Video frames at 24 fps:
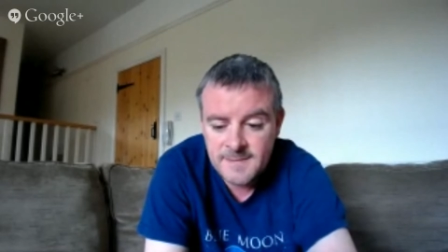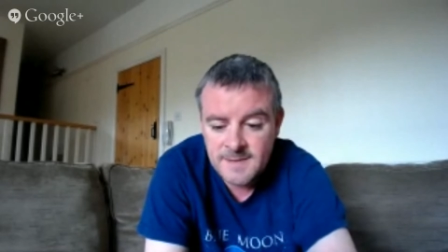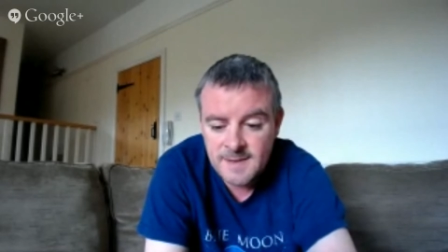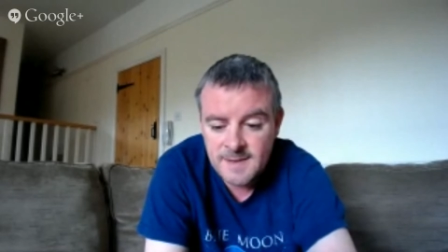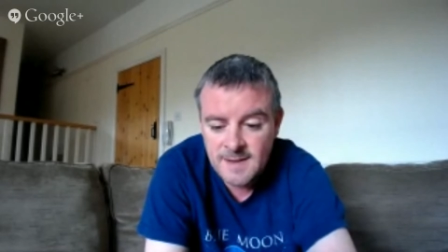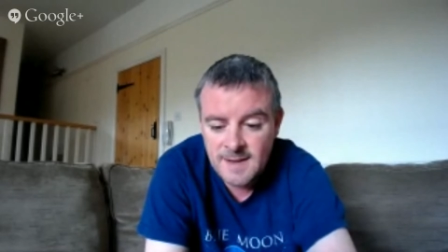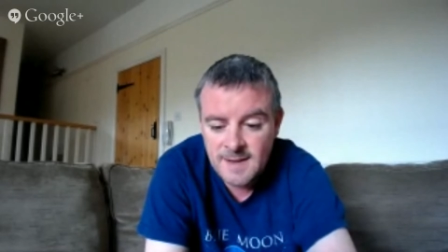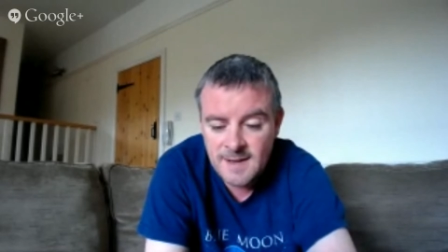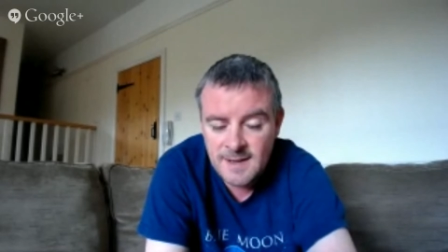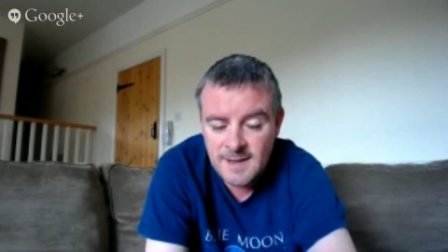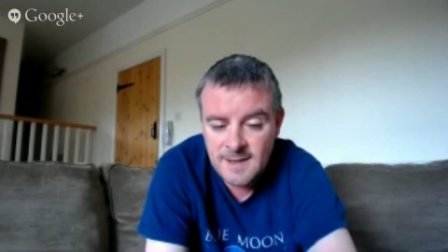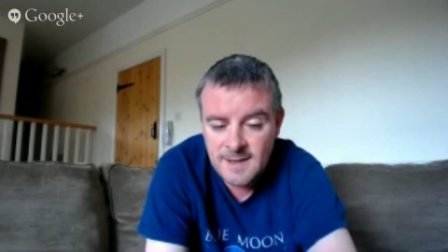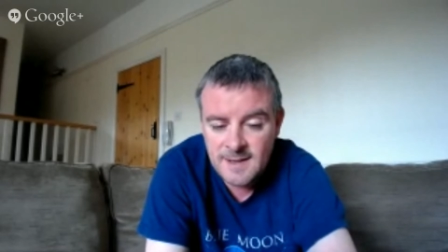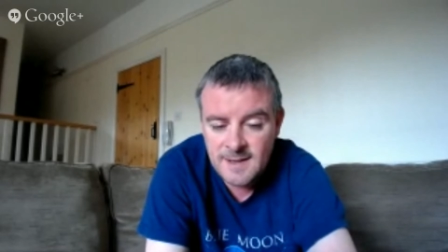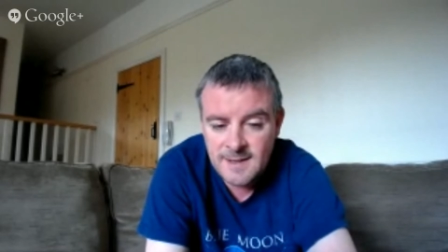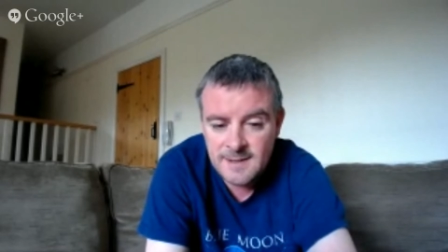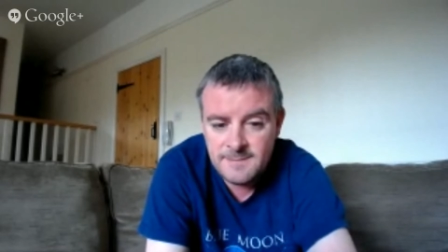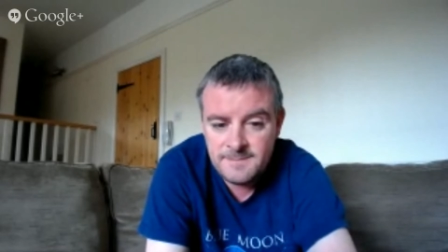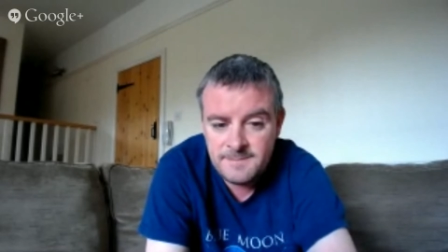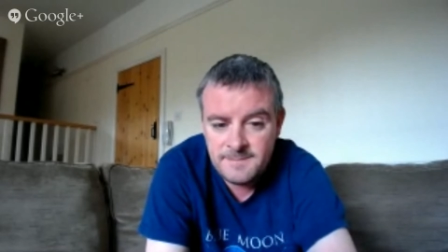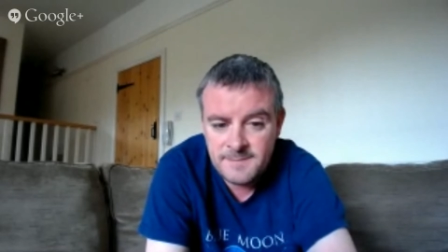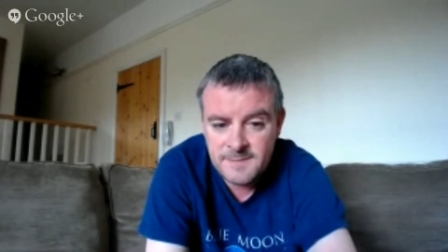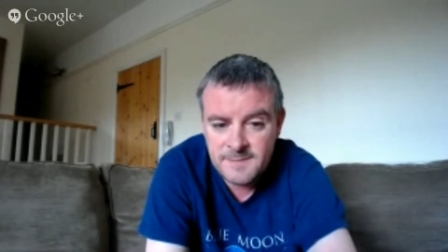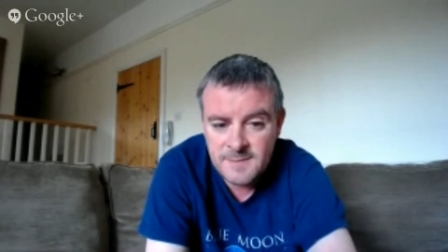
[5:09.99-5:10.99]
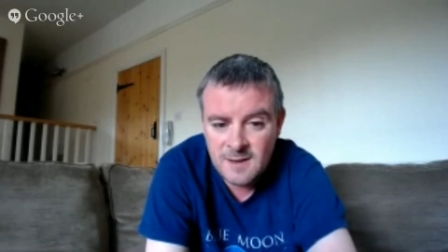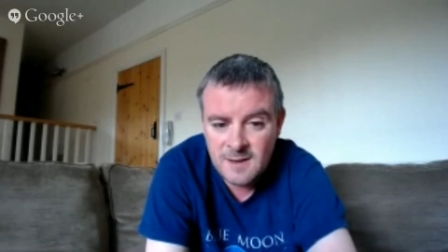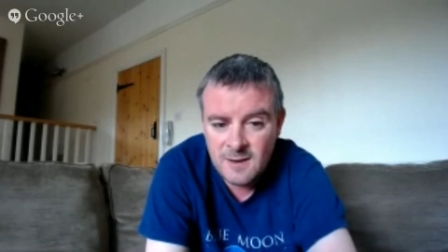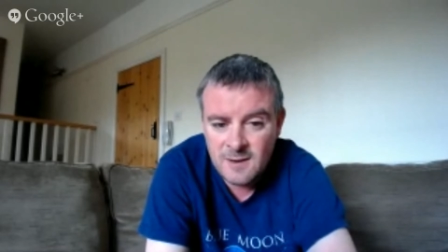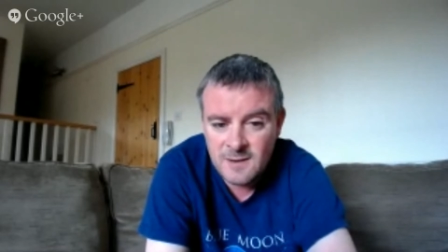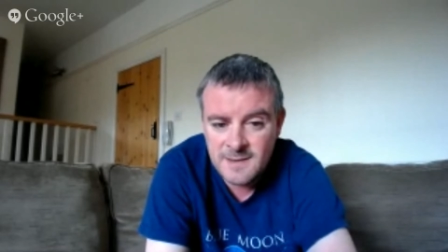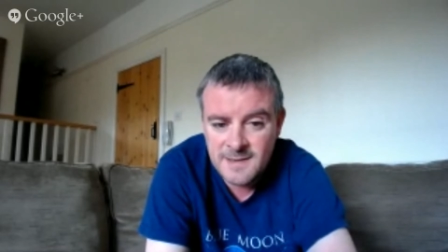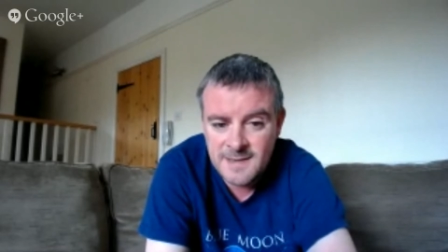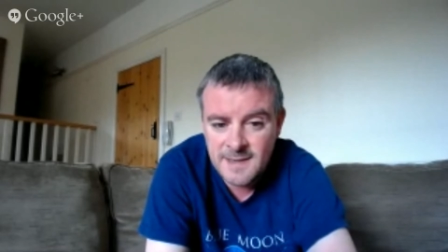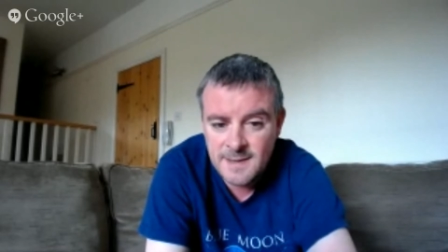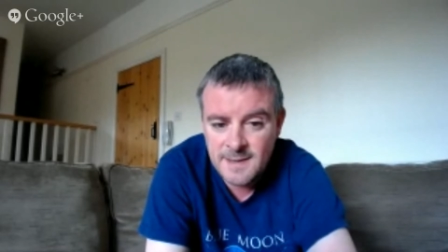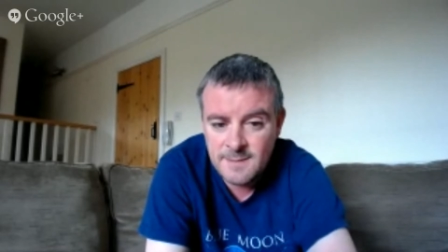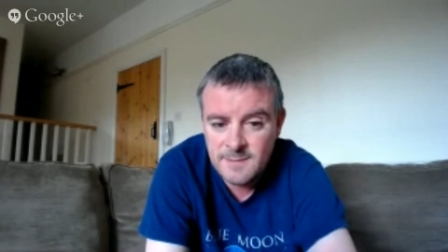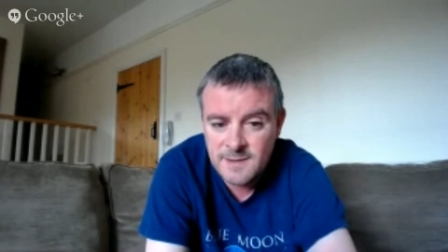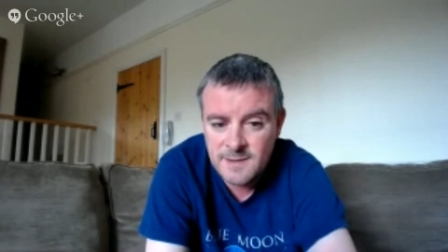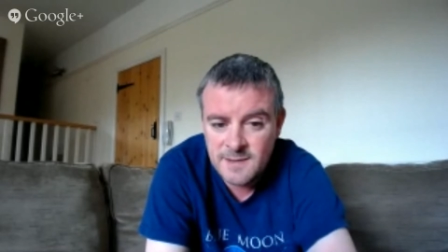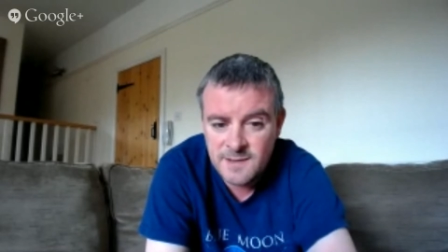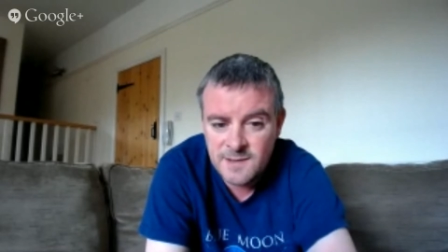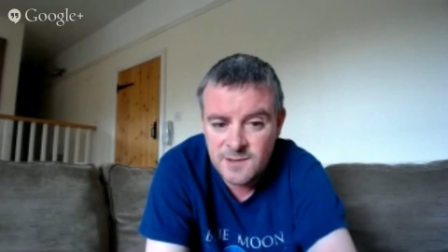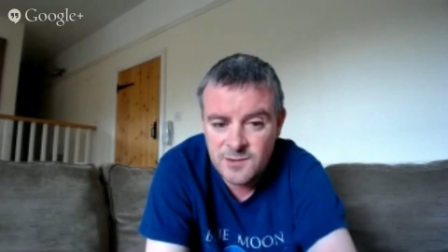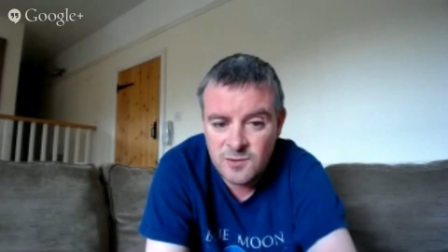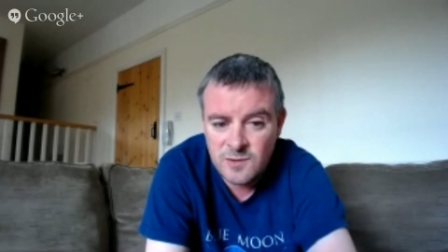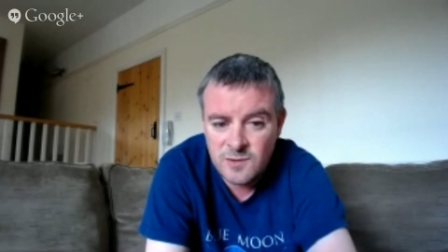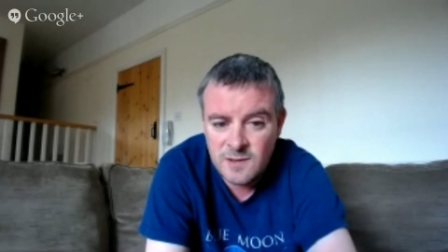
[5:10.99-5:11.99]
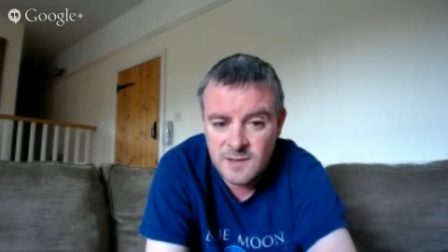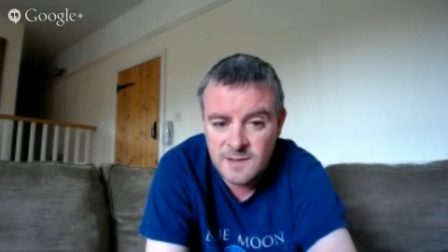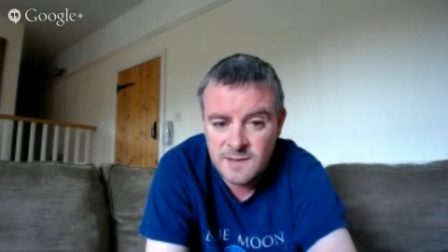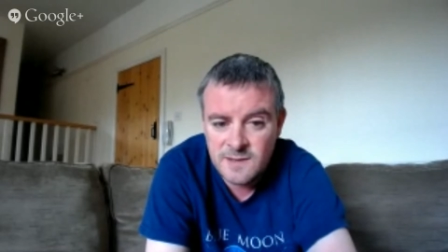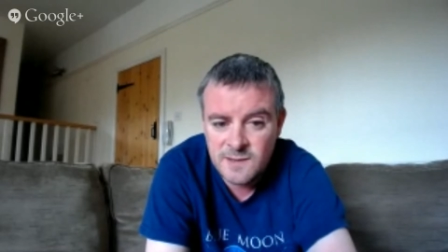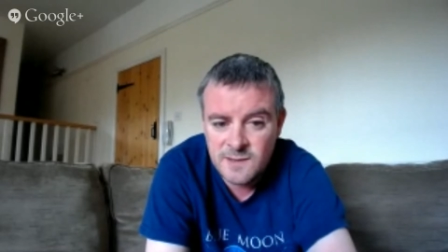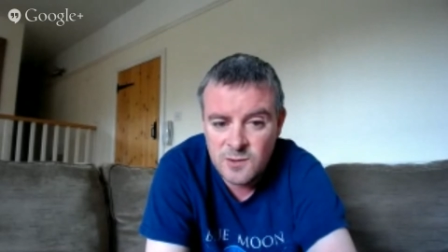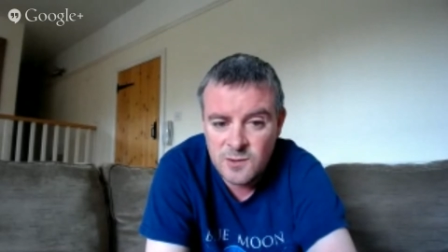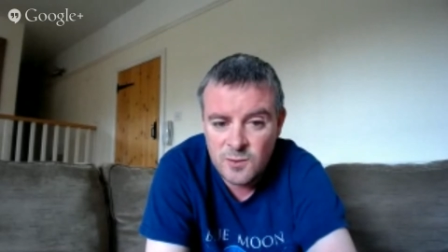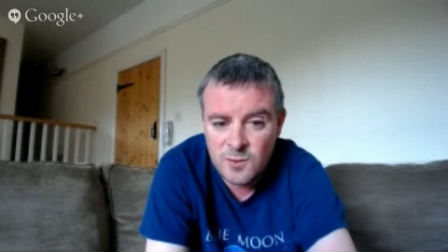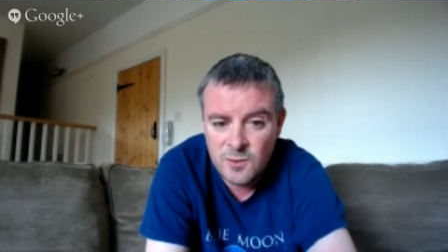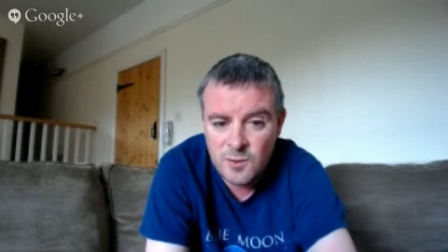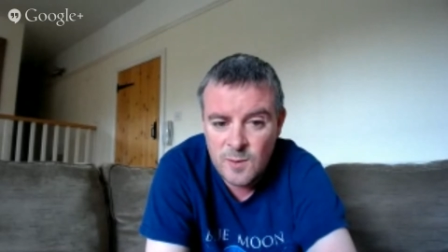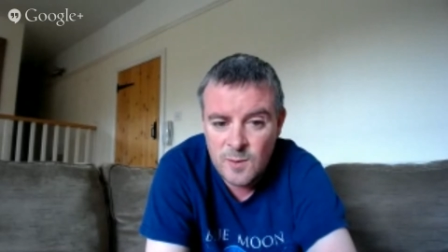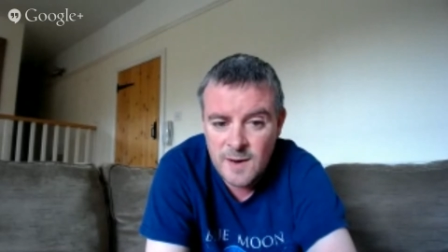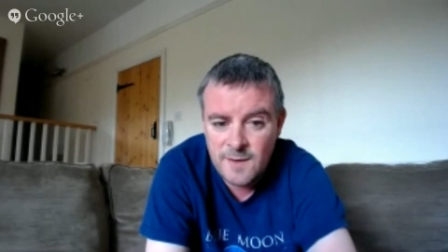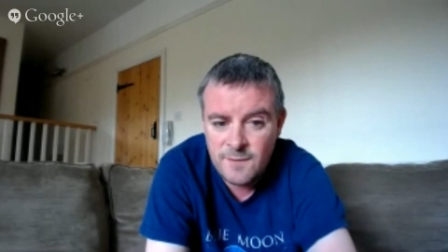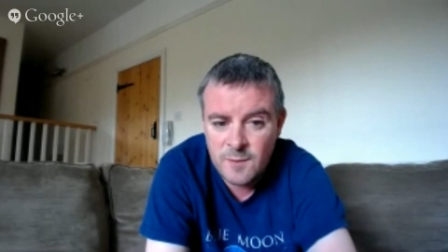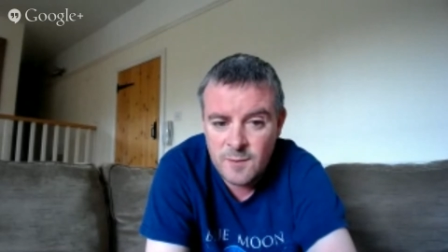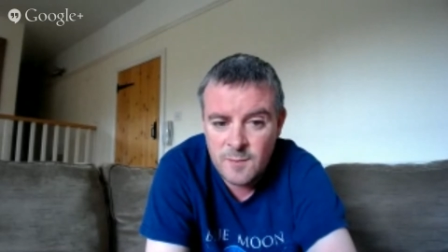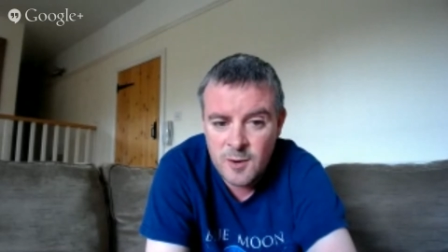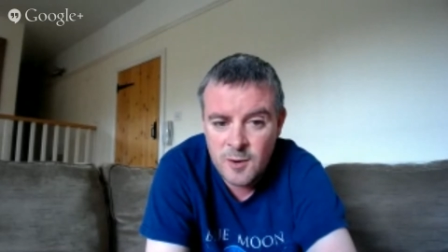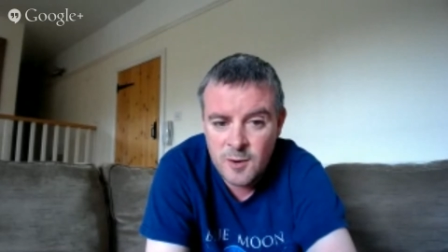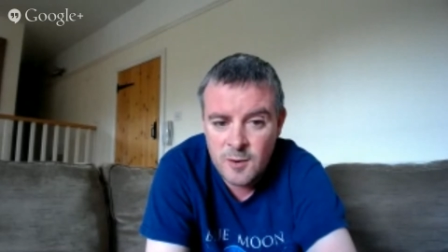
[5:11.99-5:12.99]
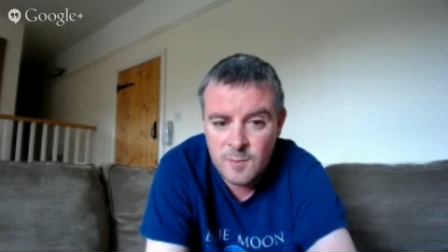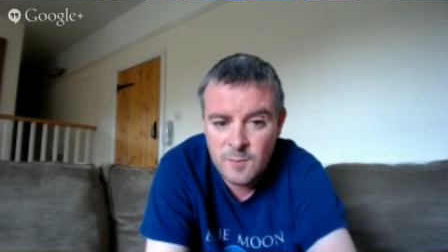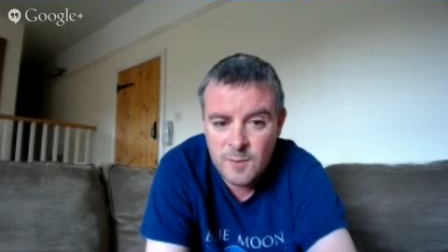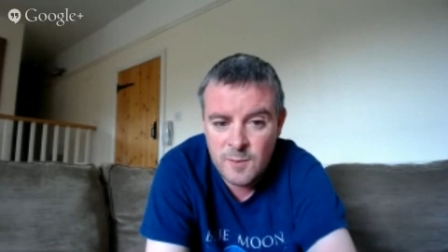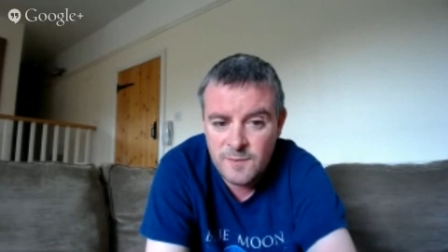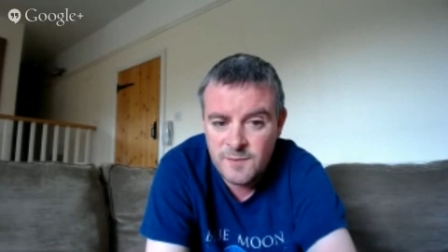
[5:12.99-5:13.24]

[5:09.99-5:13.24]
A lot of teams are struggling to score away from home.